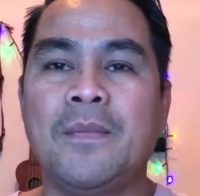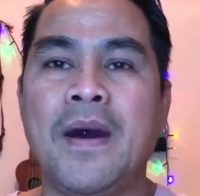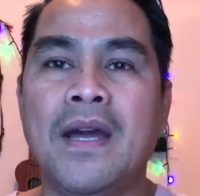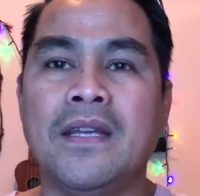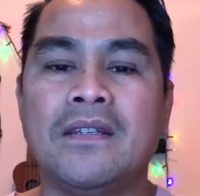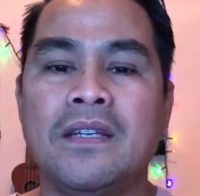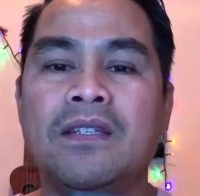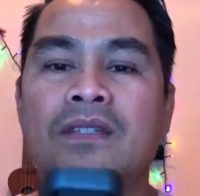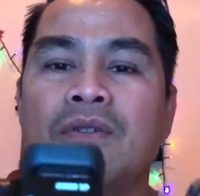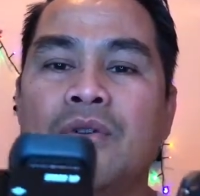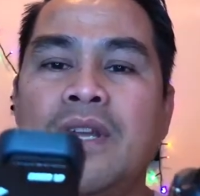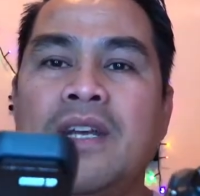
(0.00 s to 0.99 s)
mic is
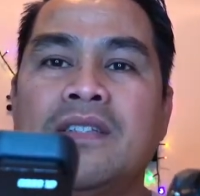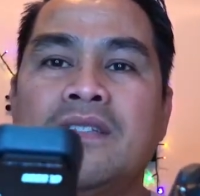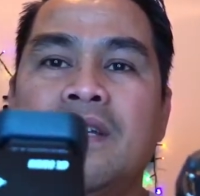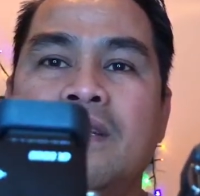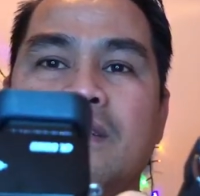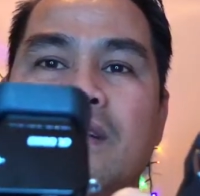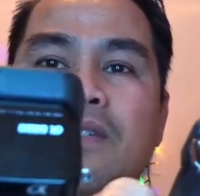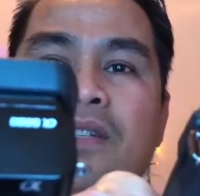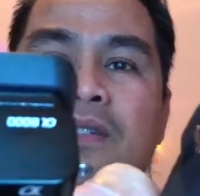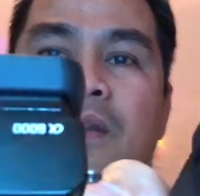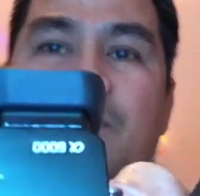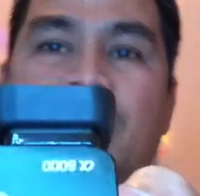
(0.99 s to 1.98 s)
connected. There's
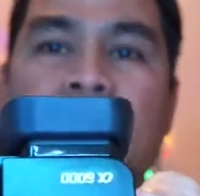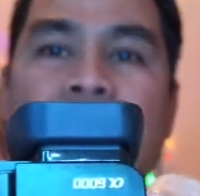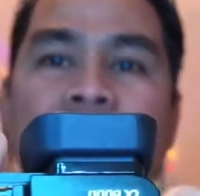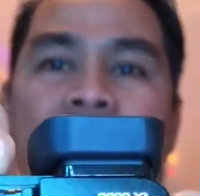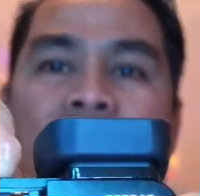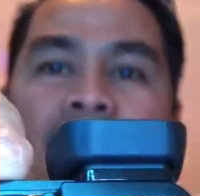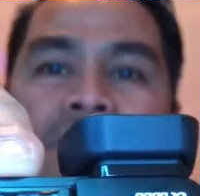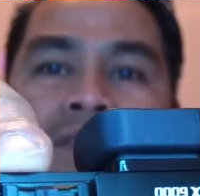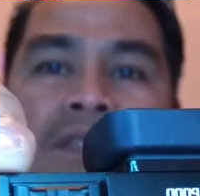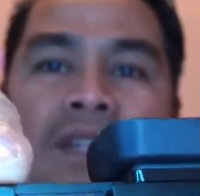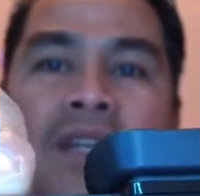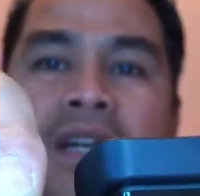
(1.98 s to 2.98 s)
some connection
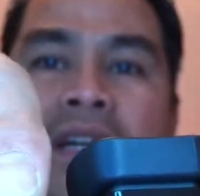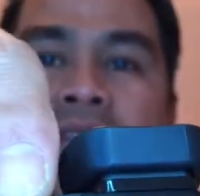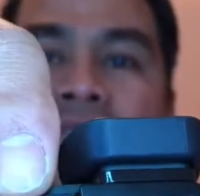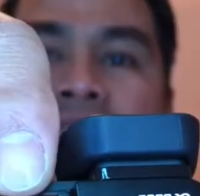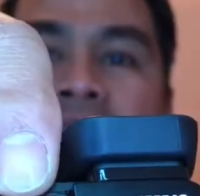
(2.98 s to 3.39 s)
in